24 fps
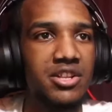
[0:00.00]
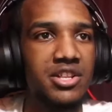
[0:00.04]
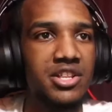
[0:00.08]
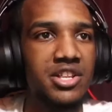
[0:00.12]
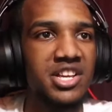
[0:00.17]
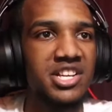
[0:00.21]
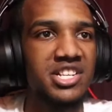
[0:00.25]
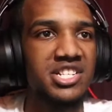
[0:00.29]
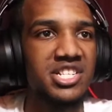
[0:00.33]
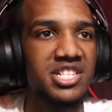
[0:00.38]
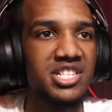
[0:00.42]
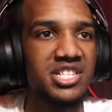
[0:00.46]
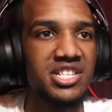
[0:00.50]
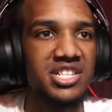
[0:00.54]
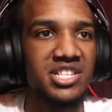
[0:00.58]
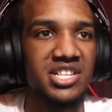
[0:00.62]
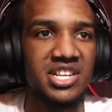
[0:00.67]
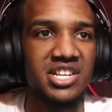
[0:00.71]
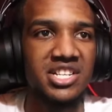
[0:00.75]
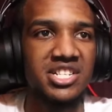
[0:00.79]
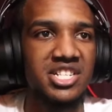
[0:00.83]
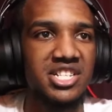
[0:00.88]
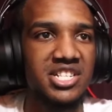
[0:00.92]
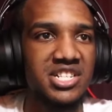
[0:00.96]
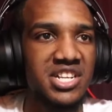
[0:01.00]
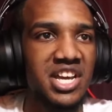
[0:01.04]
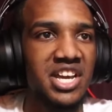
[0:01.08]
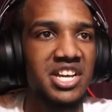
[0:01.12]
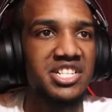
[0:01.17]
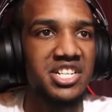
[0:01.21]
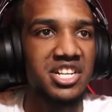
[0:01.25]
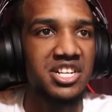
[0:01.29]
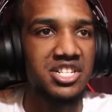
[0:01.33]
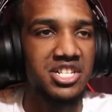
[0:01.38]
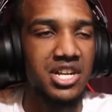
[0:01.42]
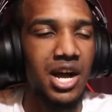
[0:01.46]
this this takes
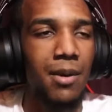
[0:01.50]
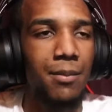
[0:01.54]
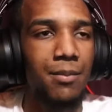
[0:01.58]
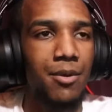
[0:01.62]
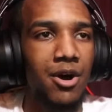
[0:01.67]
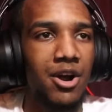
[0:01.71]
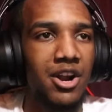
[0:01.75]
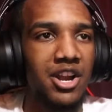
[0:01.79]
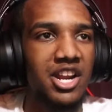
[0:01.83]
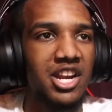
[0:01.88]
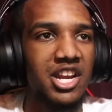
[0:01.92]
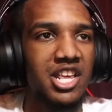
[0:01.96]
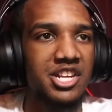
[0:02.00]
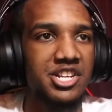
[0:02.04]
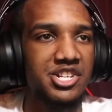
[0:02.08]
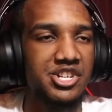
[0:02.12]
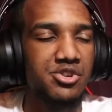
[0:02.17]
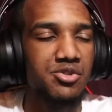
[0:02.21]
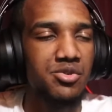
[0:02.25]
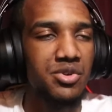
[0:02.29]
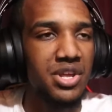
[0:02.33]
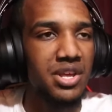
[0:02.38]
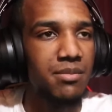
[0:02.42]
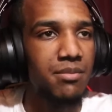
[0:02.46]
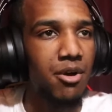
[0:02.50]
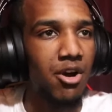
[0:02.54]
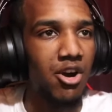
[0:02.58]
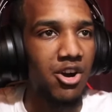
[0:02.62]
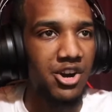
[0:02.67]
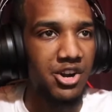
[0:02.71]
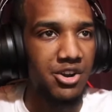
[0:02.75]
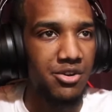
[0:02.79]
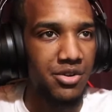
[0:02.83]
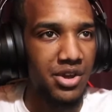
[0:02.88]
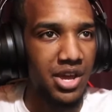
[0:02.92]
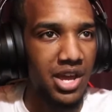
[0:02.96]
a dump on any 2D
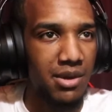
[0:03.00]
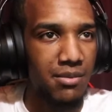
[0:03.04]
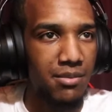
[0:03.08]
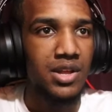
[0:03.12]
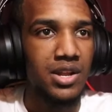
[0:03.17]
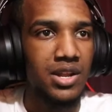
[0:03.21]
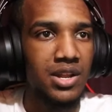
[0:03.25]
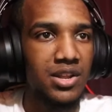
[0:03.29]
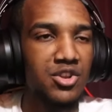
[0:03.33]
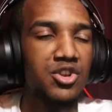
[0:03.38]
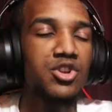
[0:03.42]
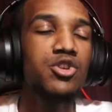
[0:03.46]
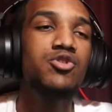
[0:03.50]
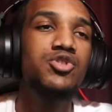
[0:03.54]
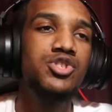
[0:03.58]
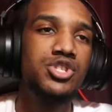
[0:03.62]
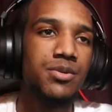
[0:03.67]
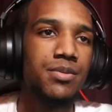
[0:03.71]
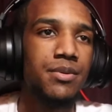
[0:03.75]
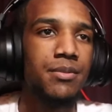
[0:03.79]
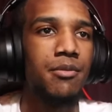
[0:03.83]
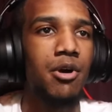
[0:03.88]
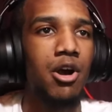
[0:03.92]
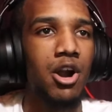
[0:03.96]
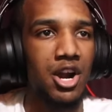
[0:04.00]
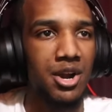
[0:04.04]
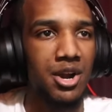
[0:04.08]
Mario game. New Super Mario